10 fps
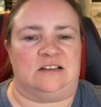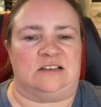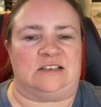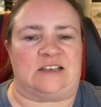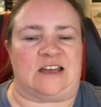
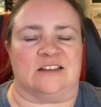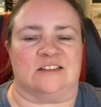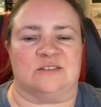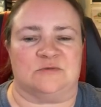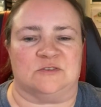Now
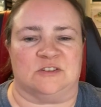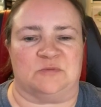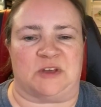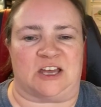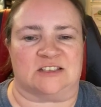that I'm doing the
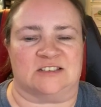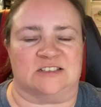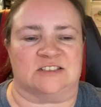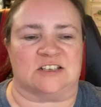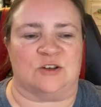back
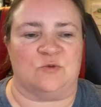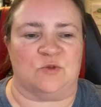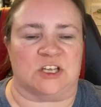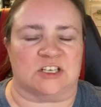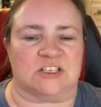stitch, I
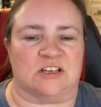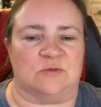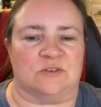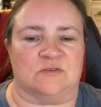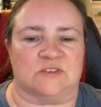wish I
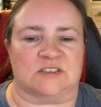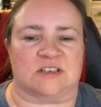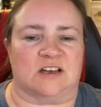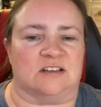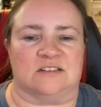would have just
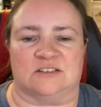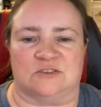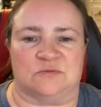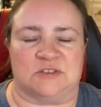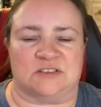gotten a
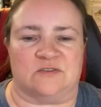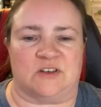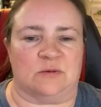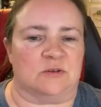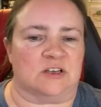new piece of
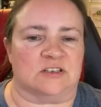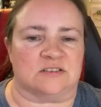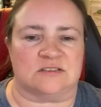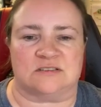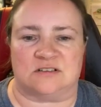fabric and
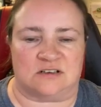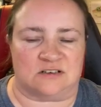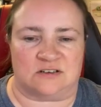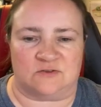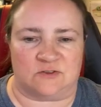just started
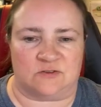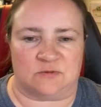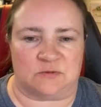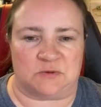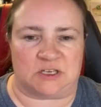over from
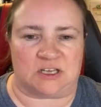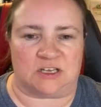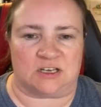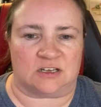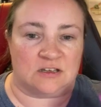the
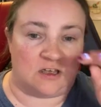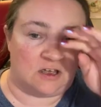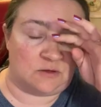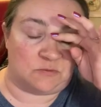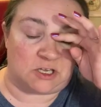beginning,
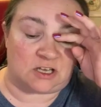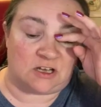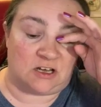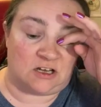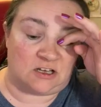
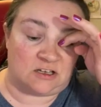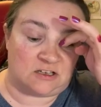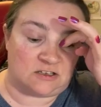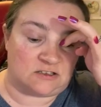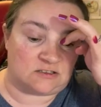
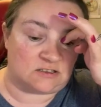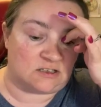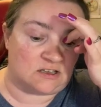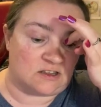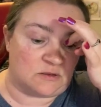because
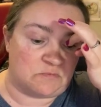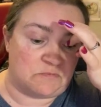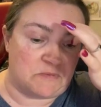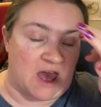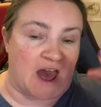the
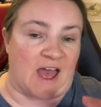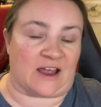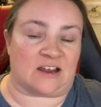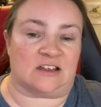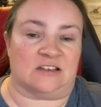
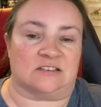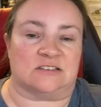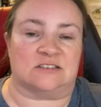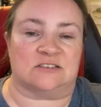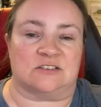back is
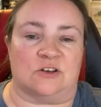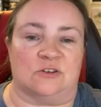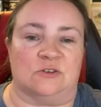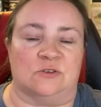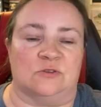
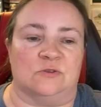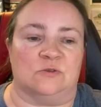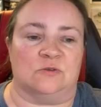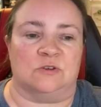so